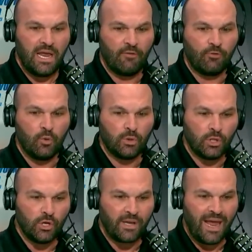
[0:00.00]
if you
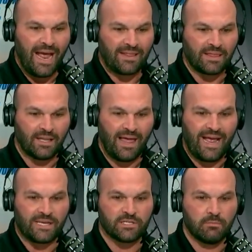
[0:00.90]
look at the
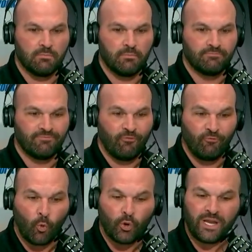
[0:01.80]
last
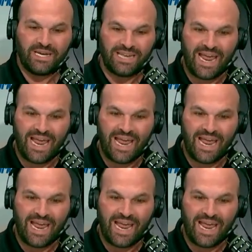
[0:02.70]
40